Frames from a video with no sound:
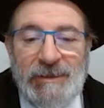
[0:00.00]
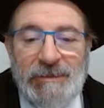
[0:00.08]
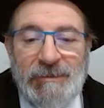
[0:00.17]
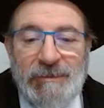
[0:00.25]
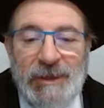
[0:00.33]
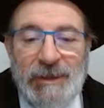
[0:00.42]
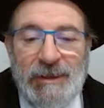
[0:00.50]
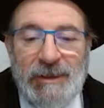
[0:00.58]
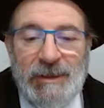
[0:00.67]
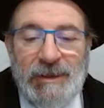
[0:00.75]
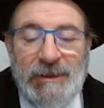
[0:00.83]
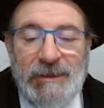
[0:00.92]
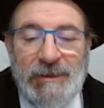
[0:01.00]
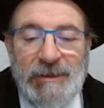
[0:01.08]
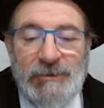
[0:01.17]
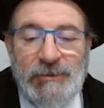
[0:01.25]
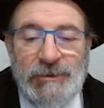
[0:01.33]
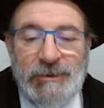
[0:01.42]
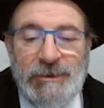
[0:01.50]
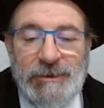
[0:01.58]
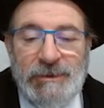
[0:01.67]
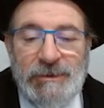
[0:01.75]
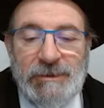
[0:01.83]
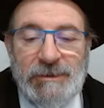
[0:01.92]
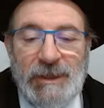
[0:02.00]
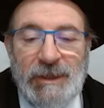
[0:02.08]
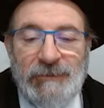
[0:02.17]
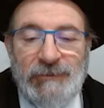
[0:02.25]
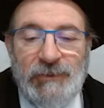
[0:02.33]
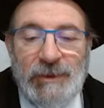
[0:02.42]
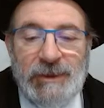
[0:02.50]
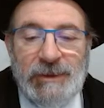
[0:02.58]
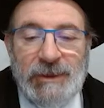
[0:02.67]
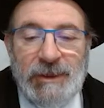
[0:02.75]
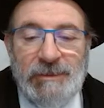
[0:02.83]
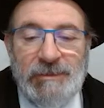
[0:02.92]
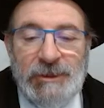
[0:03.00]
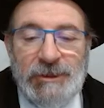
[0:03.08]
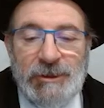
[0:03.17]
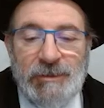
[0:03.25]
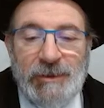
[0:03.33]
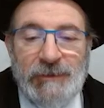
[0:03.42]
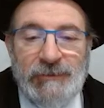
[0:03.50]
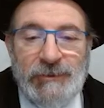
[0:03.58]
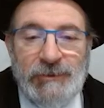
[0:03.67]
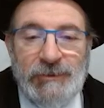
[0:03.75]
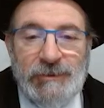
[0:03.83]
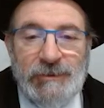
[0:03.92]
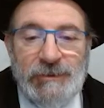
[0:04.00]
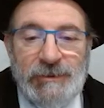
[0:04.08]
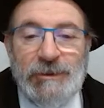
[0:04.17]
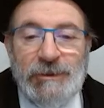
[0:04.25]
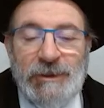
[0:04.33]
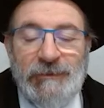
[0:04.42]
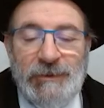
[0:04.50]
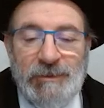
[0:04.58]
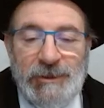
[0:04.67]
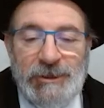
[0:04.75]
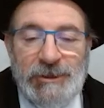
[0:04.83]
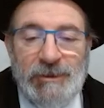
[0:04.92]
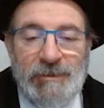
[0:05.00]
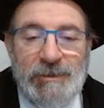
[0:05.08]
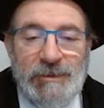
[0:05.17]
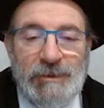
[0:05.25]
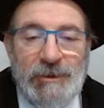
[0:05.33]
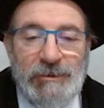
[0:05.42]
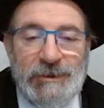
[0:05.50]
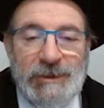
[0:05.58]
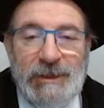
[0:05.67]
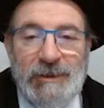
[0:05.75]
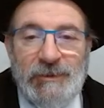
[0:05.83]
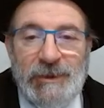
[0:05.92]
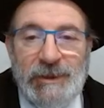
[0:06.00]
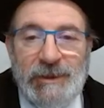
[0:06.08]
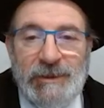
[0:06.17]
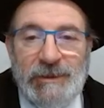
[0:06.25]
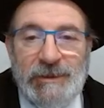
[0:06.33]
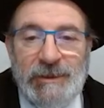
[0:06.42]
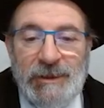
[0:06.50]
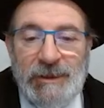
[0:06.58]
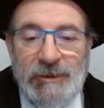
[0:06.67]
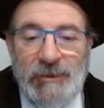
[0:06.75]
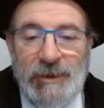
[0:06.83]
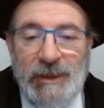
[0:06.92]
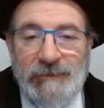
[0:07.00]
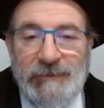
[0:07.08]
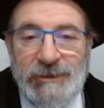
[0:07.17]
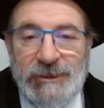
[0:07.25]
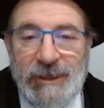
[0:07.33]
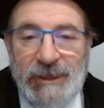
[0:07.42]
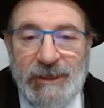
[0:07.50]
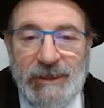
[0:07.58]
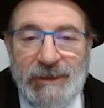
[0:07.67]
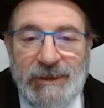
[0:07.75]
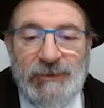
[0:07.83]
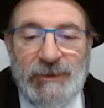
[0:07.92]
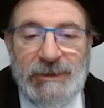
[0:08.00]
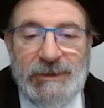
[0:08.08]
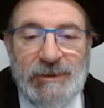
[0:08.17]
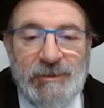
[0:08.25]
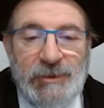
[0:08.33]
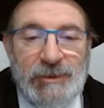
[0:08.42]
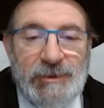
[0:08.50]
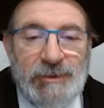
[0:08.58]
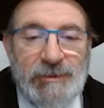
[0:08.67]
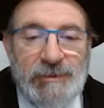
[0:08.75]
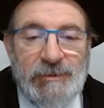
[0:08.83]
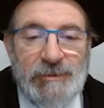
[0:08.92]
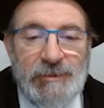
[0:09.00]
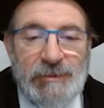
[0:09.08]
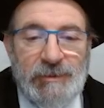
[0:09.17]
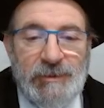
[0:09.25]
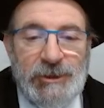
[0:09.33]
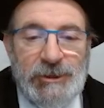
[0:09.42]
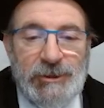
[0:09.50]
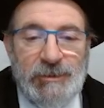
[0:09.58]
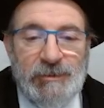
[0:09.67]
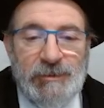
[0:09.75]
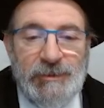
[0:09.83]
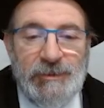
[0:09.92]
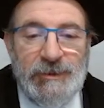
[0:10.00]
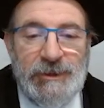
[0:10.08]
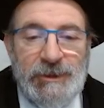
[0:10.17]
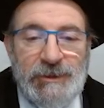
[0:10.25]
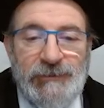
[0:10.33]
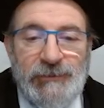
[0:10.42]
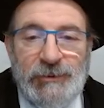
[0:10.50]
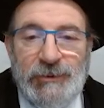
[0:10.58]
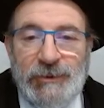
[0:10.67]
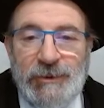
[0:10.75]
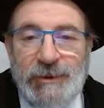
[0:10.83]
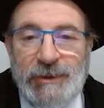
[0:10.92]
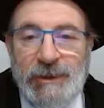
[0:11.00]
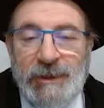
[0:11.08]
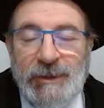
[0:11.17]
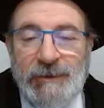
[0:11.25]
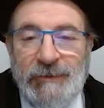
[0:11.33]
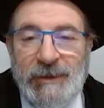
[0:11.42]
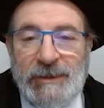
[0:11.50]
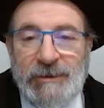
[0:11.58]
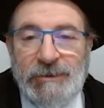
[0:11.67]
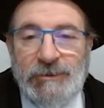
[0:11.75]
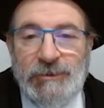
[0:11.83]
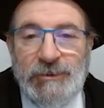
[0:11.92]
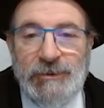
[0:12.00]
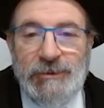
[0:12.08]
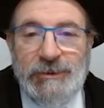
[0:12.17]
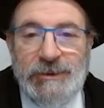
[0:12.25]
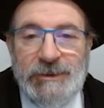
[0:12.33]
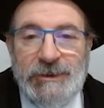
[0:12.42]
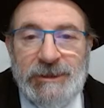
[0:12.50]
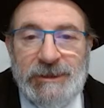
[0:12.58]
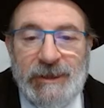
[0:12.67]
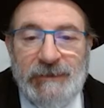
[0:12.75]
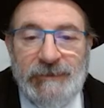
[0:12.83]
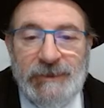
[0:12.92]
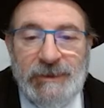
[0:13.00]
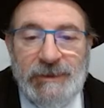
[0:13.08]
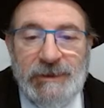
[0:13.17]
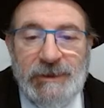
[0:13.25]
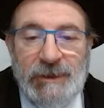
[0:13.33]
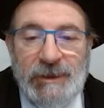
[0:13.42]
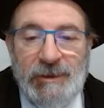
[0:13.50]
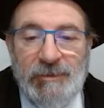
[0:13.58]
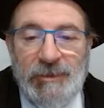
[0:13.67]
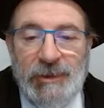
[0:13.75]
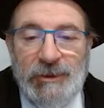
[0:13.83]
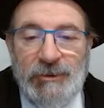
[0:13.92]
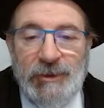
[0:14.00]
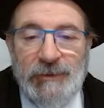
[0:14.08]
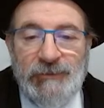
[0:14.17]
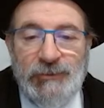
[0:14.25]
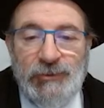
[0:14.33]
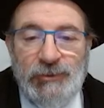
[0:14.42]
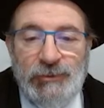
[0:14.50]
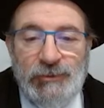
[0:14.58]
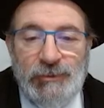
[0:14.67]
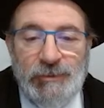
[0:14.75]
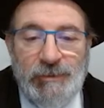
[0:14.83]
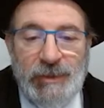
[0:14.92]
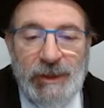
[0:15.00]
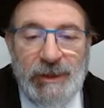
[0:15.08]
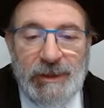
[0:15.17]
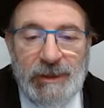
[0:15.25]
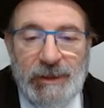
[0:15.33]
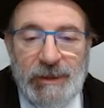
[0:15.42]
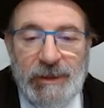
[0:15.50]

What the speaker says: by rook f1 and bishop f2. If the bishop goes anywhere, you will have a check. For example, bishop d4 that controls g7, but you have two black